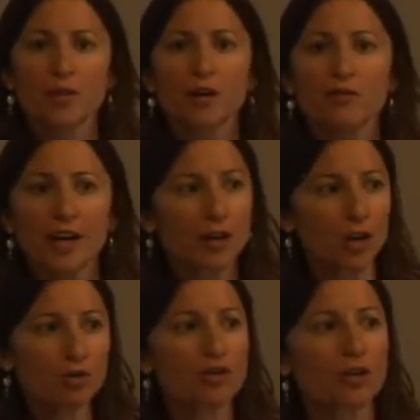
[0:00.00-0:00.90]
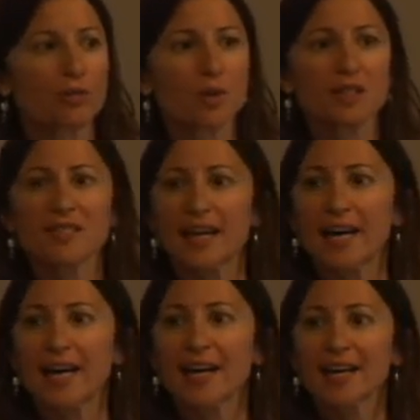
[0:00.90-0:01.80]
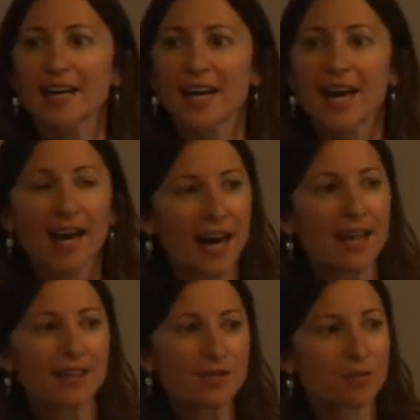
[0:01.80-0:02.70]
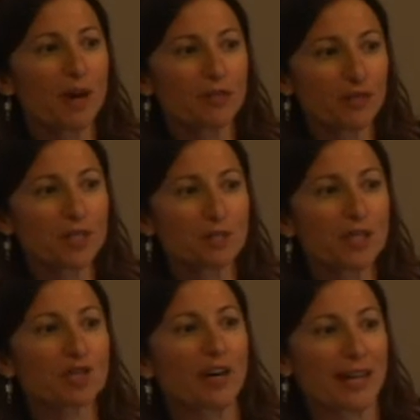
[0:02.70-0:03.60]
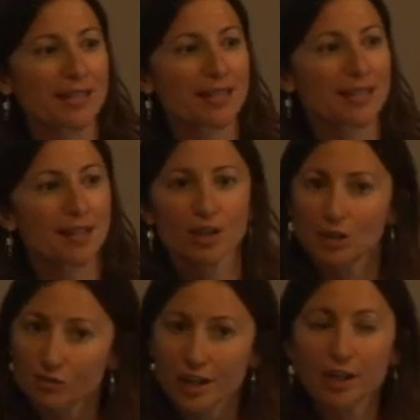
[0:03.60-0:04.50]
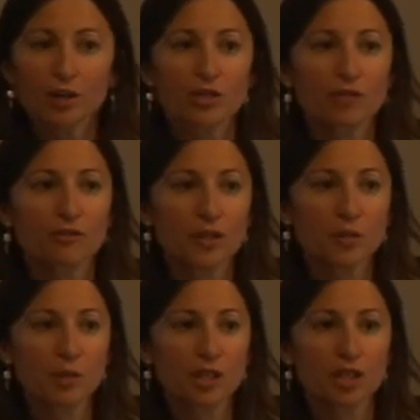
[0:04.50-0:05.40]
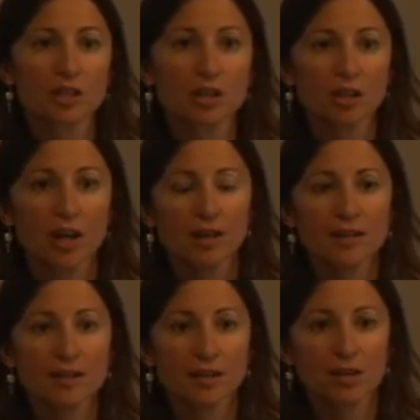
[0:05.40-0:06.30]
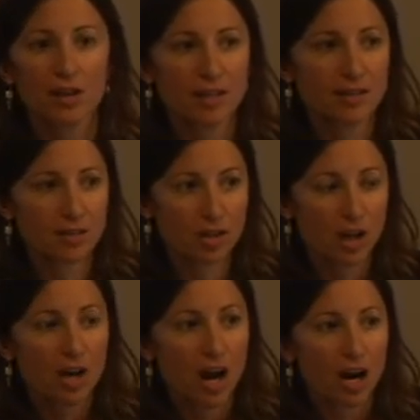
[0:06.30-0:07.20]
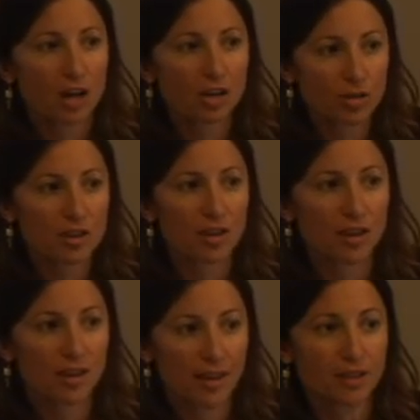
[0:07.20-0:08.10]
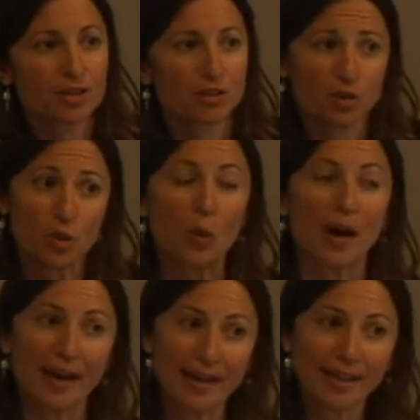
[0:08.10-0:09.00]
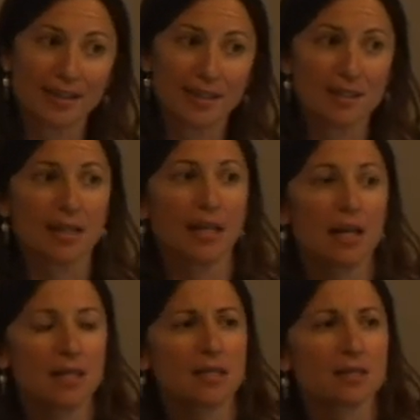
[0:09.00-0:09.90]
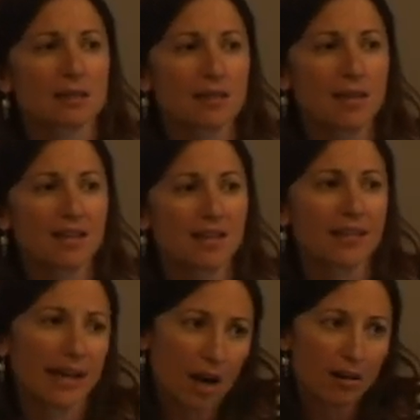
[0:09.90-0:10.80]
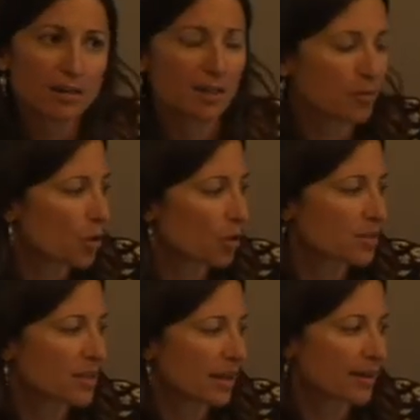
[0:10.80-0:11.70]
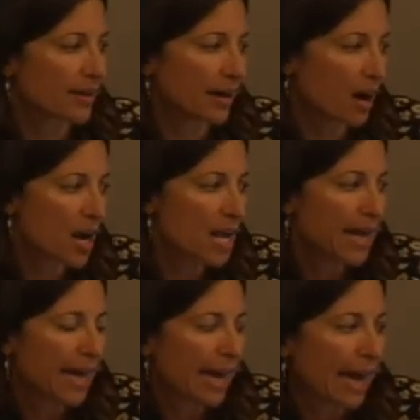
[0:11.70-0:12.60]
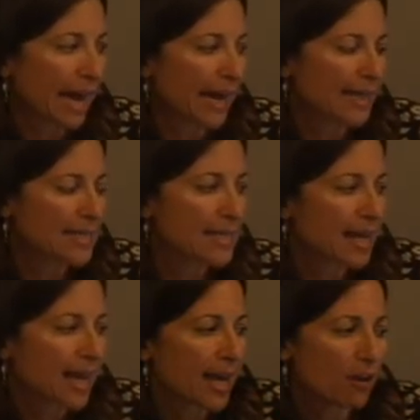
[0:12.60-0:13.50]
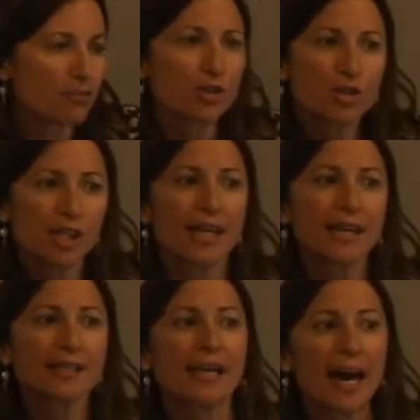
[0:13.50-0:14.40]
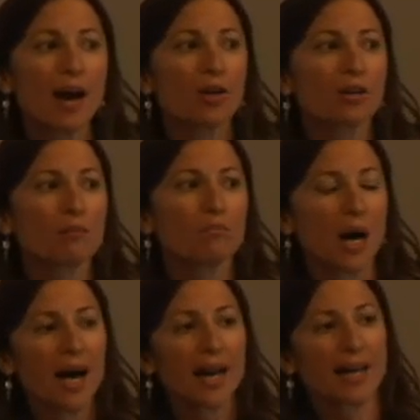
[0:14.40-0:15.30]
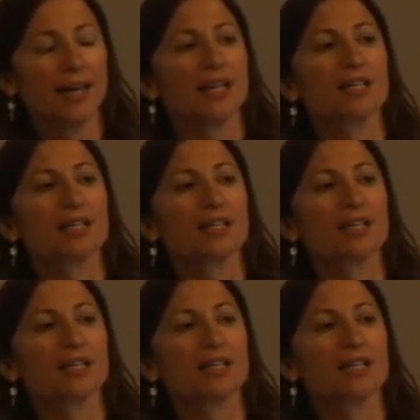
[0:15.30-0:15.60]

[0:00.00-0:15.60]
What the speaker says: fair user would say, hey, these are my free speech rights. You know, fair use and free speech in the United States law are closely intertwined. At least I like to think that they are, and some courts say that they are. And if you take down my